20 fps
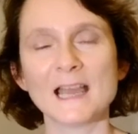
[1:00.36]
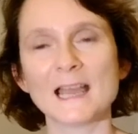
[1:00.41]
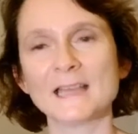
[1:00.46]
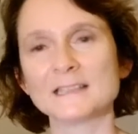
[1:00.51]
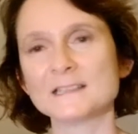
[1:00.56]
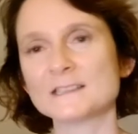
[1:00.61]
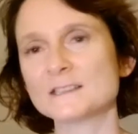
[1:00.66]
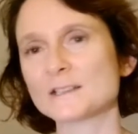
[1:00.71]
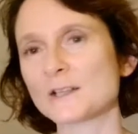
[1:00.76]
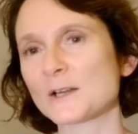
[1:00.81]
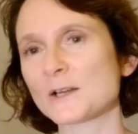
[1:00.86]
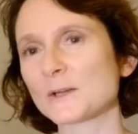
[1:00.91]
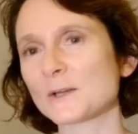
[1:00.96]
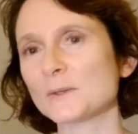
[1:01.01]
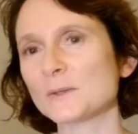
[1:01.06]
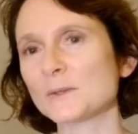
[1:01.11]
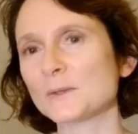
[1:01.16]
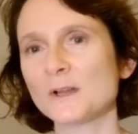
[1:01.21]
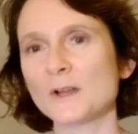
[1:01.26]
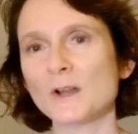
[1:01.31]
And so
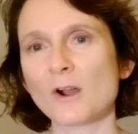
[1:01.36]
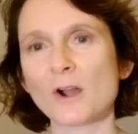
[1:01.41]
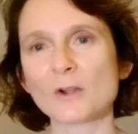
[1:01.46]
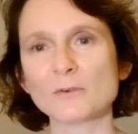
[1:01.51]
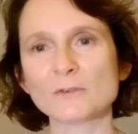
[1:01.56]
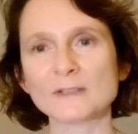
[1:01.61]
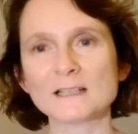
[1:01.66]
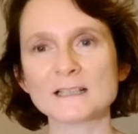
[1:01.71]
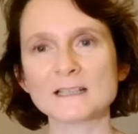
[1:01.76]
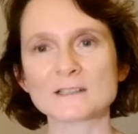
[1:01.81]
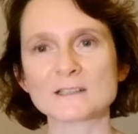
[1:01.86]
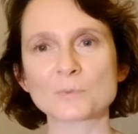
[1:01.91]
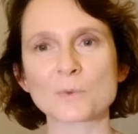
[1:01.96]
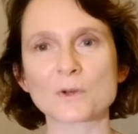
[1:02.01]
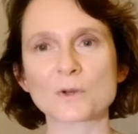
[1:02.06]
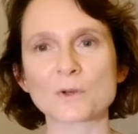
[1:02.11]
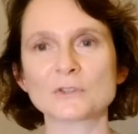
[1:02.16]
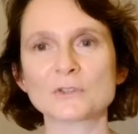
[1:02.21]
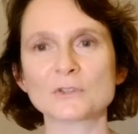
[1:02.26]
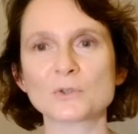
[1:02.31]
I really just
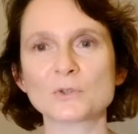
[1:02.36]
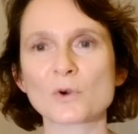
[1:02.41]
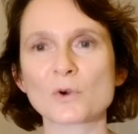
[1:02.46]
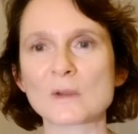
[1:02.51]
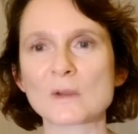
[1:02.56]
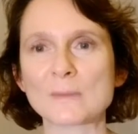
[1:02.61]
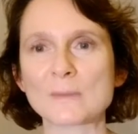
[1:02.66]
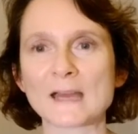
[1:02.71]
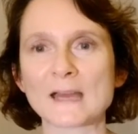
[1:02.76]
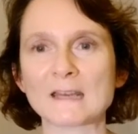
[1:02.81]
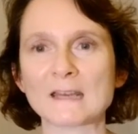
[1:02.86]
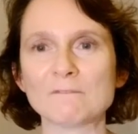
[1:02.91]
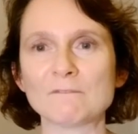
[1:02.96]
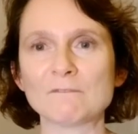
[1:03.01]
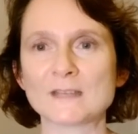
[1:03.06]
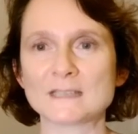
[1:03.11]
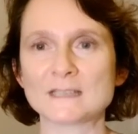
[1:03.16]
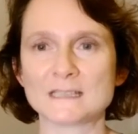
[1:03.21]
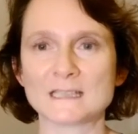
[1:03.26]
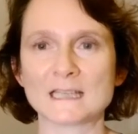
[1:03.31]
wanted to talk about
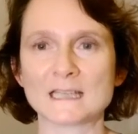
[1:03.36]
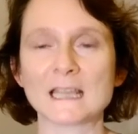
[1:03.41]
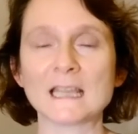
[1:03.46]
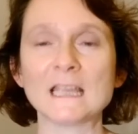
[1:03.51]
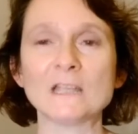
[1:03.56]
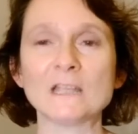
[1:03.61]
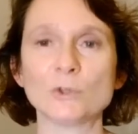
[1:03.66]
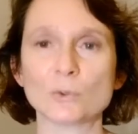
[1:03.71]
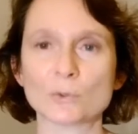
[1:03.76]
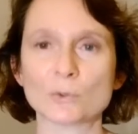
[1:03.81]
investing in